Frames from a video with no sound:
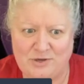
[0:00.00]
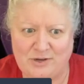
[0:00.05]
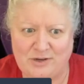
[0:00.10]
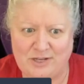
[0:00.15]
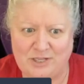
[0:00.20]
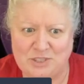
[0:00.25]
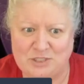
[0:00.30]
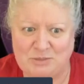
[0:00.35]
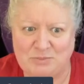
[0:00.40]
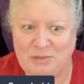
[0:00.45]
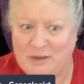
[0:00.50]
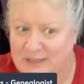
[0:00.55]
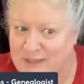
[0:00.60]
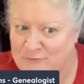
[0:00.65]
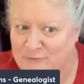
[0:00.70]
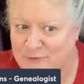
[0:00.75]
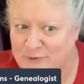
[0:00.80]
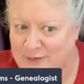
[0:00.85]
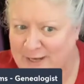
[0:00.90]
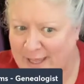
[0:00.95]
you don't actually play
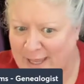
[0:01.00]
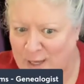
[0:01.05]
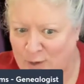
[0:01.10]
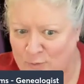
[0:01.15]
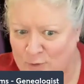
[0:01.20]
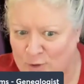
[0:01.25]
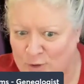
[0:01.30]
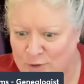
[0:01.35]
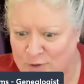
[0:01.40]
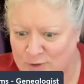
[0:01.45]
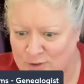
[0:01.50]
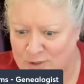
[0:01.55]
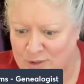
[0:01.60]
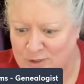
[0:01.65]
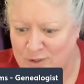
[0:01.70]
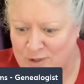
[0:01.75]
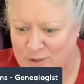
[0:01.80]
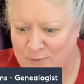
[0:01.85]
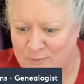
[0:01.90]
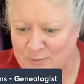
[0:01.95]
it for an hour,
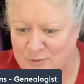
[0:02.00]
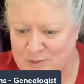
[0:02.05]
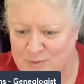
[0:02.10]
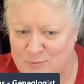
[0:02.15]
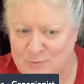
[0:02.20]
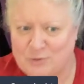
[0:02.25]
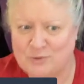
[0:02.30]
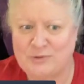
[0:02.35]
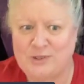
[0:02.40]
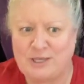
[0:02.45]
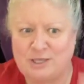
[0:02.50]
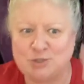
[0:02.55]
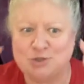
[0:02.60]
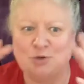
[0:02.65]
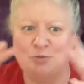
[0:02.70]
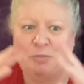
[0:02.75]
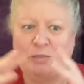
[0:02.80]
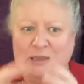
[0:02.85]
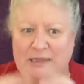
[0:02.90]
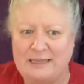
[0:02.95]
when you put the
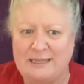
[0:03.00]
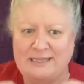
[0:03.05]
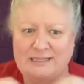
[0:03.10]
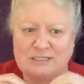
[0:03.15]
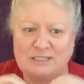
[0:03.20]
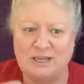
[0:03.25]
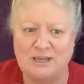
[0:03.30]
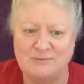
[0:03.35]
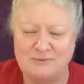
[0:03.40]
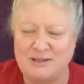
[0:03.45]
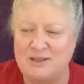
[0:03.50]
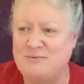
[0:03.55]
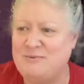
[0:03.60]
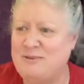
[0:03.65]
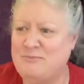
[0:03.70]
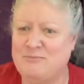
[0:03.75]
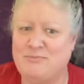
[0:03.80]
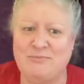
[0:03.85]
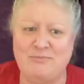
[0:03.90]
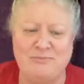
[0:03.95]
actual play time, I
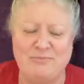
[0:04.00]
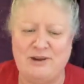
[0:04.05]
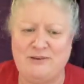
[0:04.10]
mean,